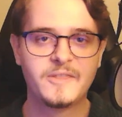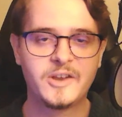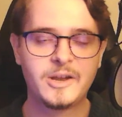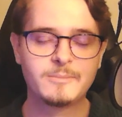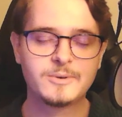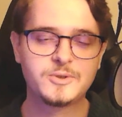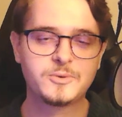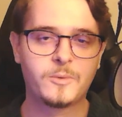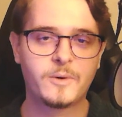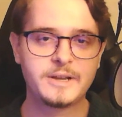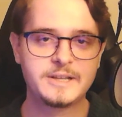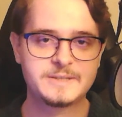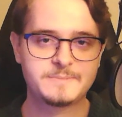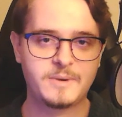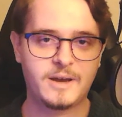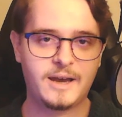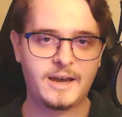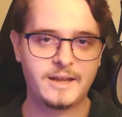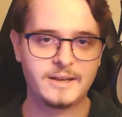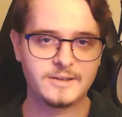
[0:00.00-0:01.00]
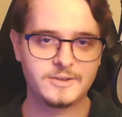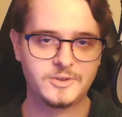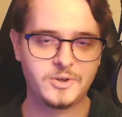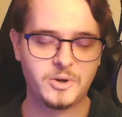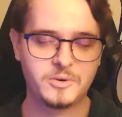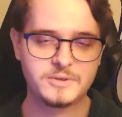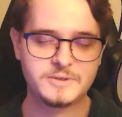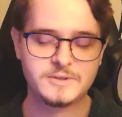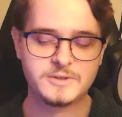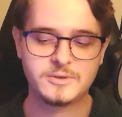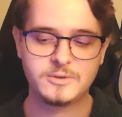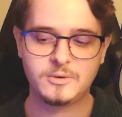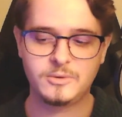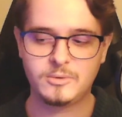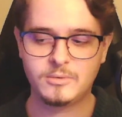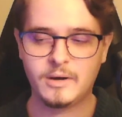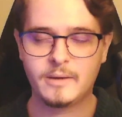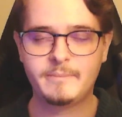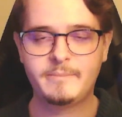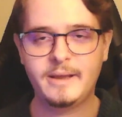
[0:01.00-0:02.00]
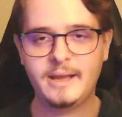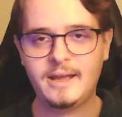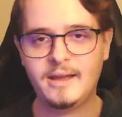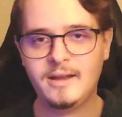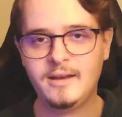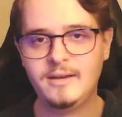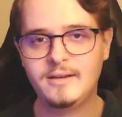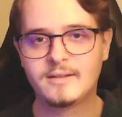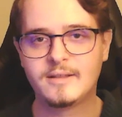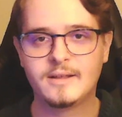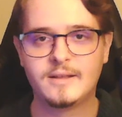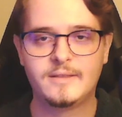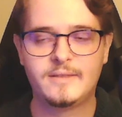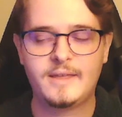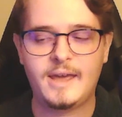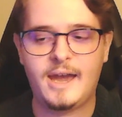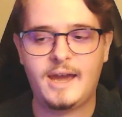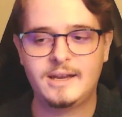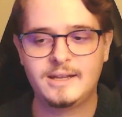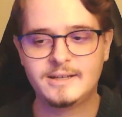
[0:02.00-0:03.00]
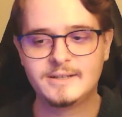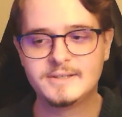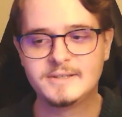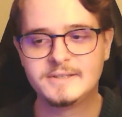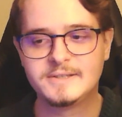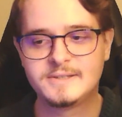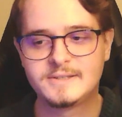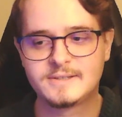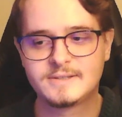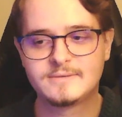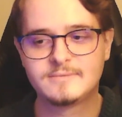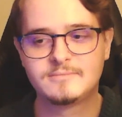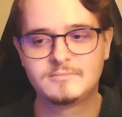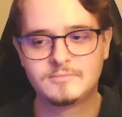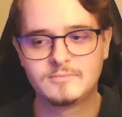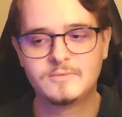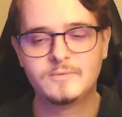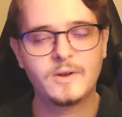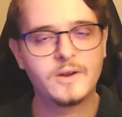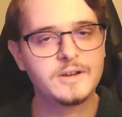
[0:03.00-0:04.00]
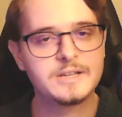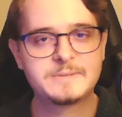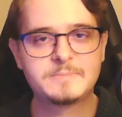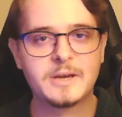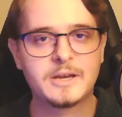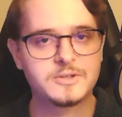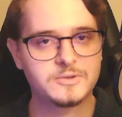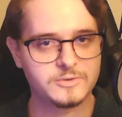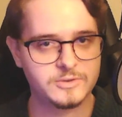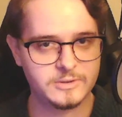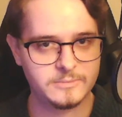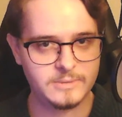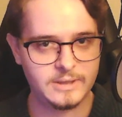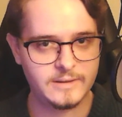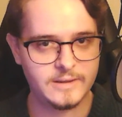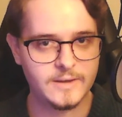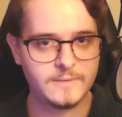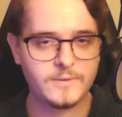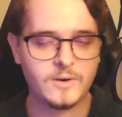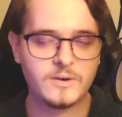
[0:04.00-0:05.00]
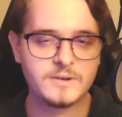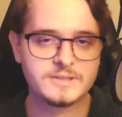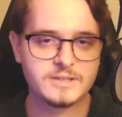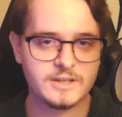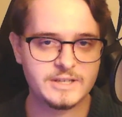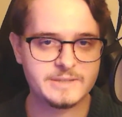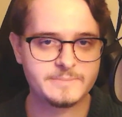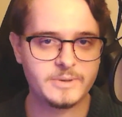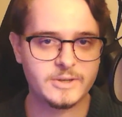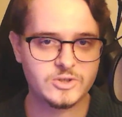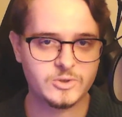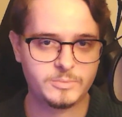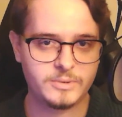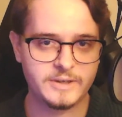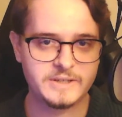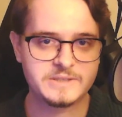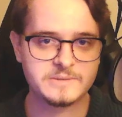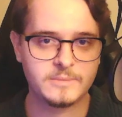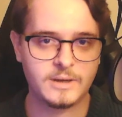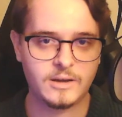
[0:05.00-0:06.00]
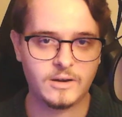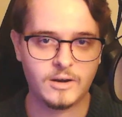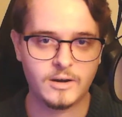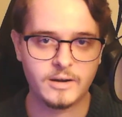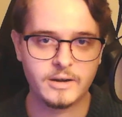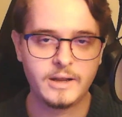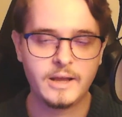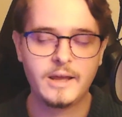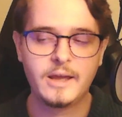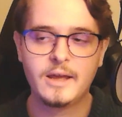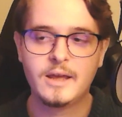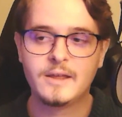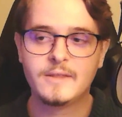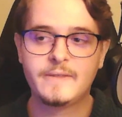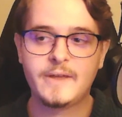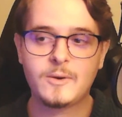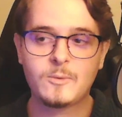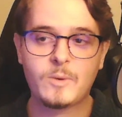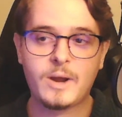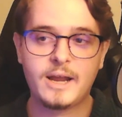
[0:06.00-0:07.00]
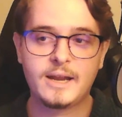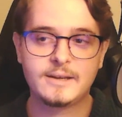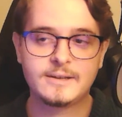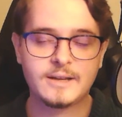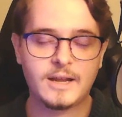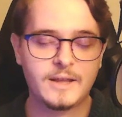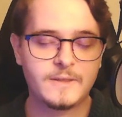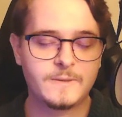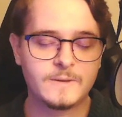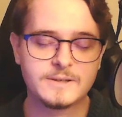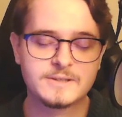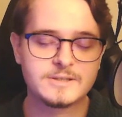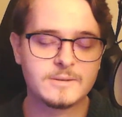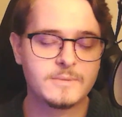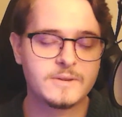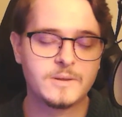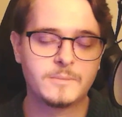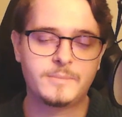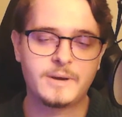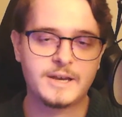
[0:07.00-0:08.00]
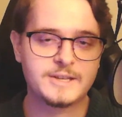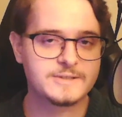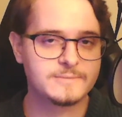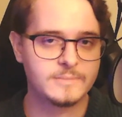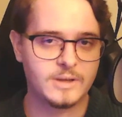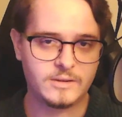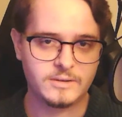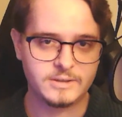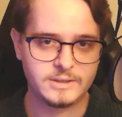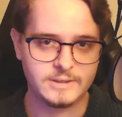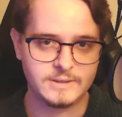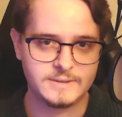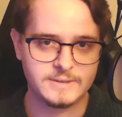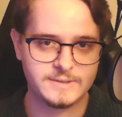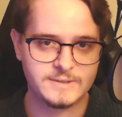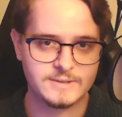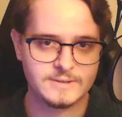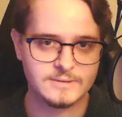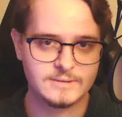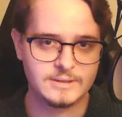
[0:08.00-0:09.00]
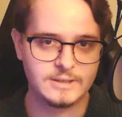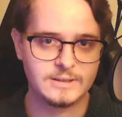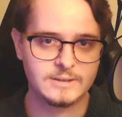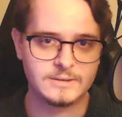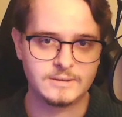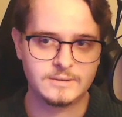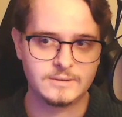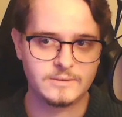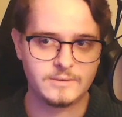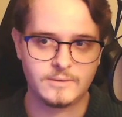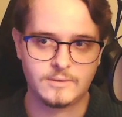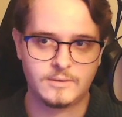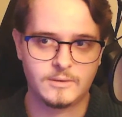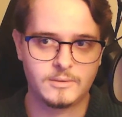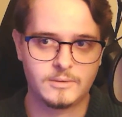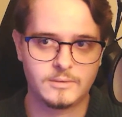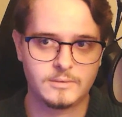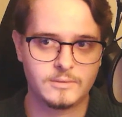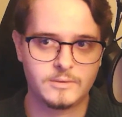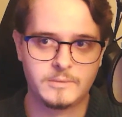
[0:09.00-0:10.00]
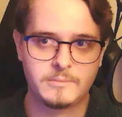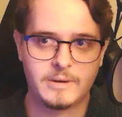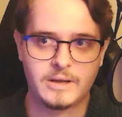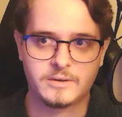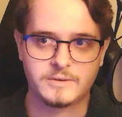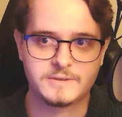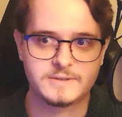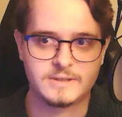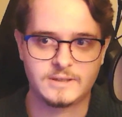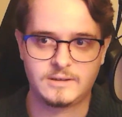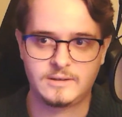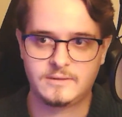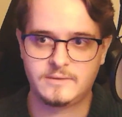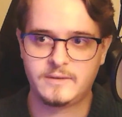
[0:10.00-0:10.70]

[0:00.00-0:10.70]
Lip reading: number 20 spot goes to a band that is very special to me. They've always had a special place in my heart. They write, I think, some of the best melodies in the metal scene.